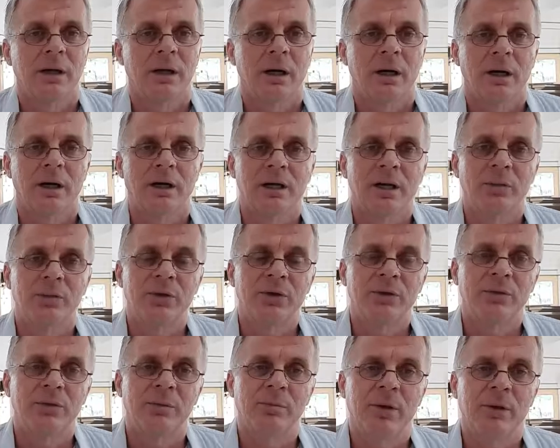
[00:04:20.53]
I came to
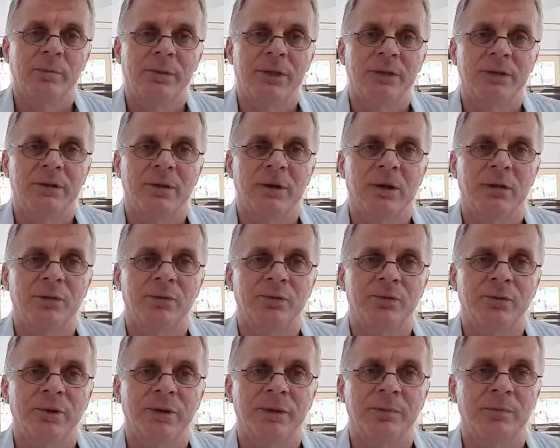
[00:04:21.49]
the moment of
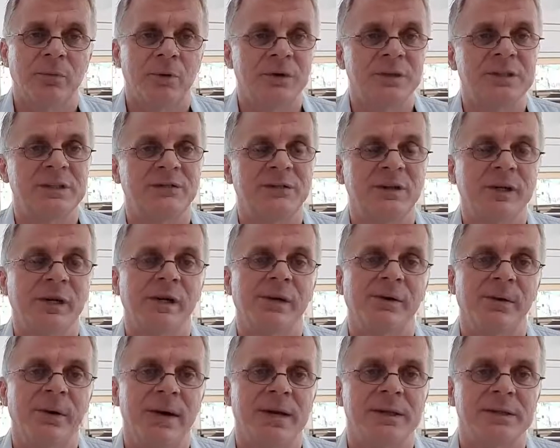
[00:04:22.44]
receiving a
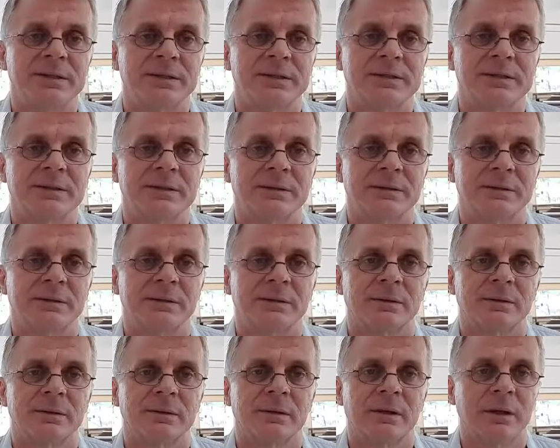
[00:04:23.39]
grace
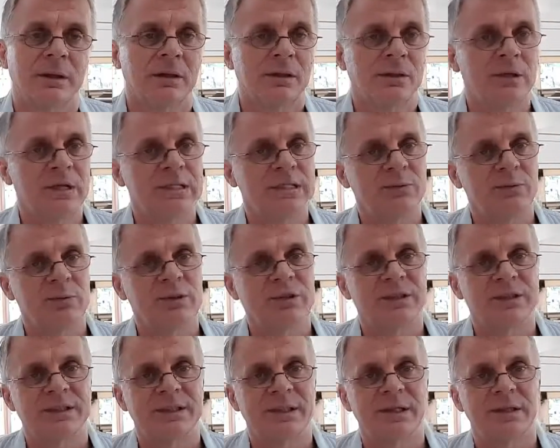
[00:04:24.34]
which
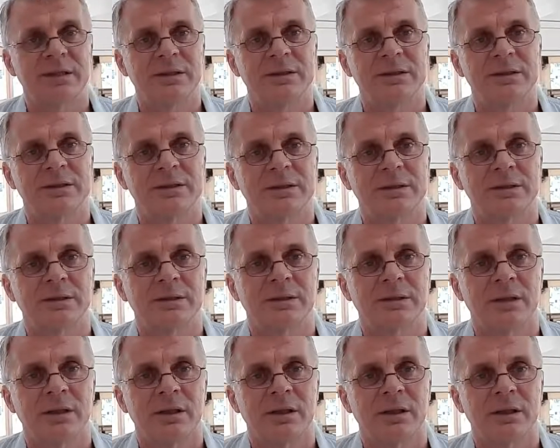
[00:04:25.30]
says,
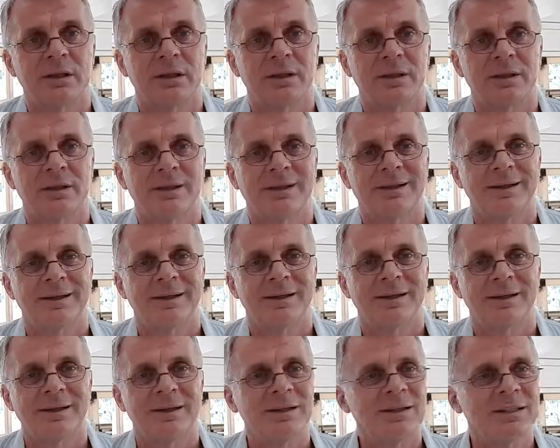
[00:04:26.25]

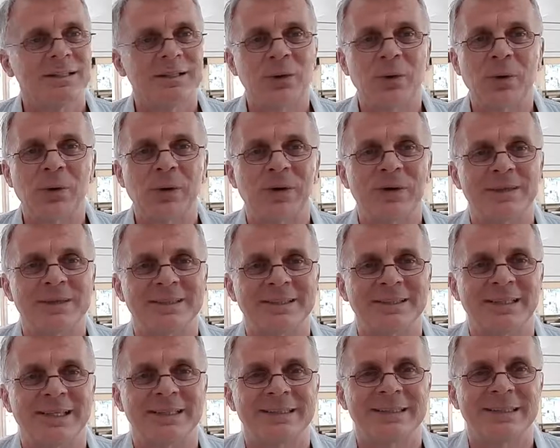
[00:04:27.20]
there is no
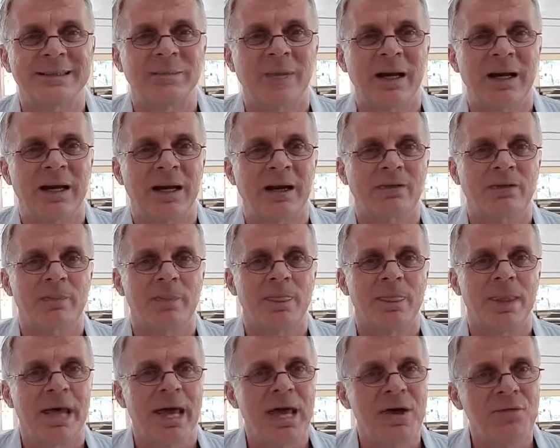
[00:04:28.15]
coincidence in my
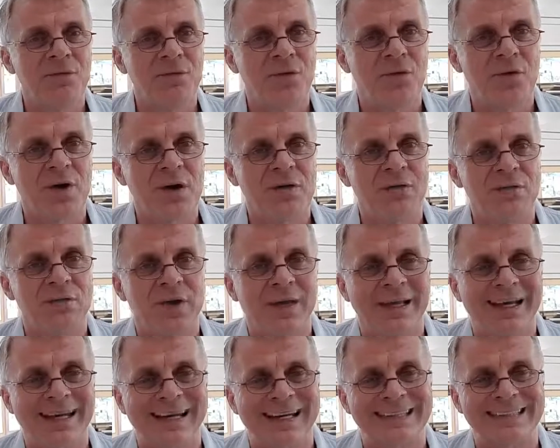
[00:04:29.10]
life.
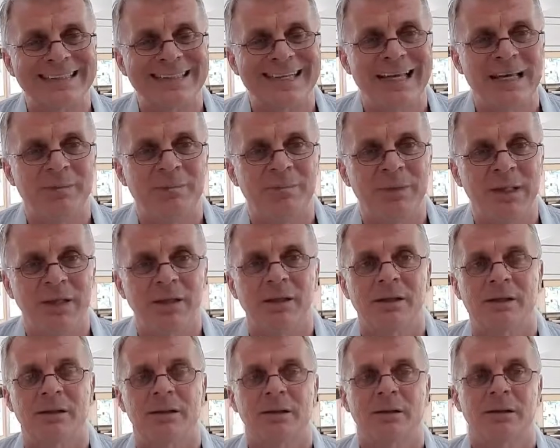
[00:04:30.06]
Everything has a
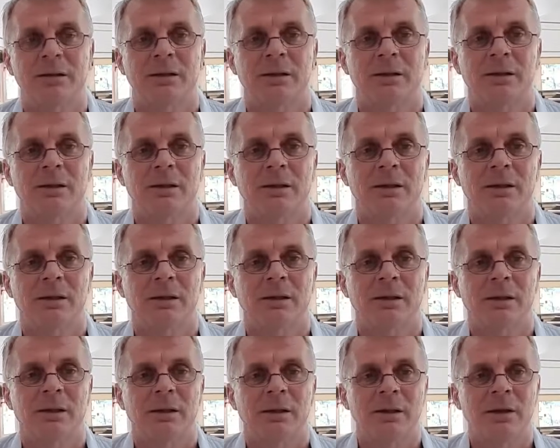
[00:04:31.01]
meaning.
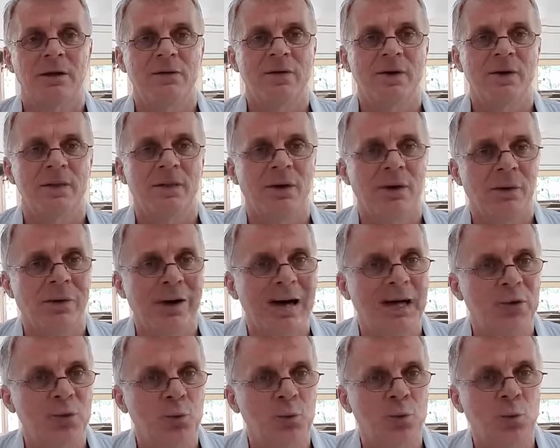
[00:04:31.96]
Even though I
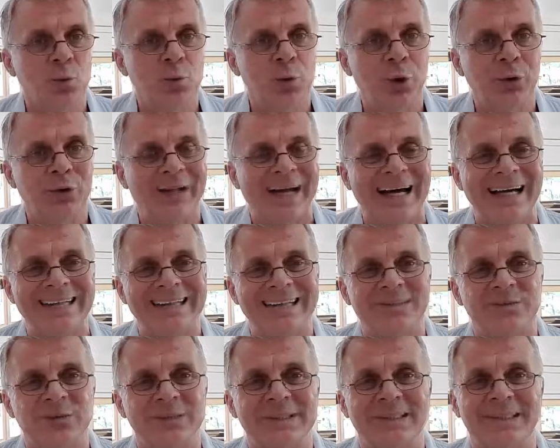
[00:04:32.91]
do not
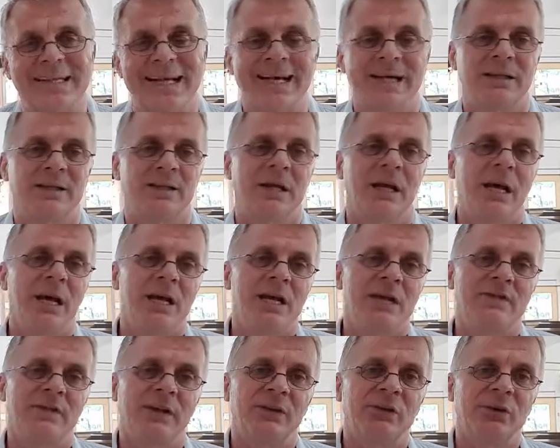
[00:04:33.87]
understand,
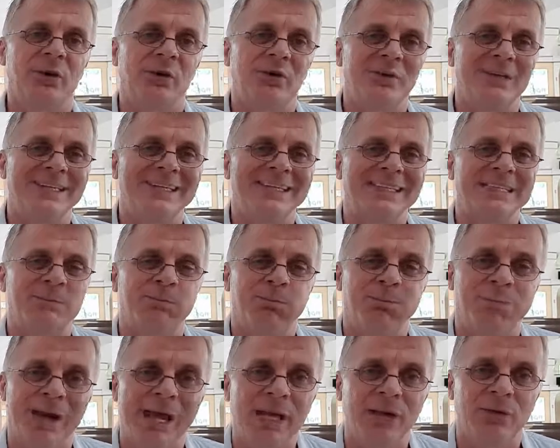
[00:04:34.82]
even though it is
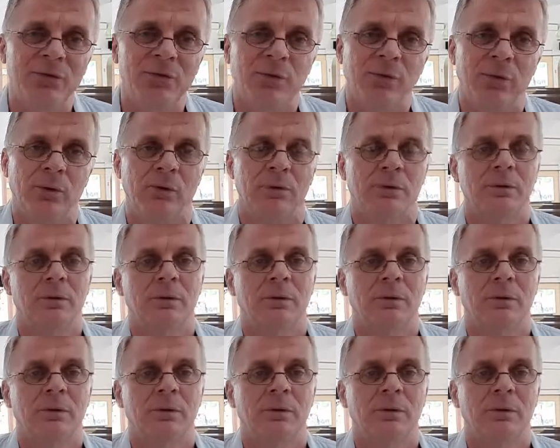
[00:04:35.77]
painful,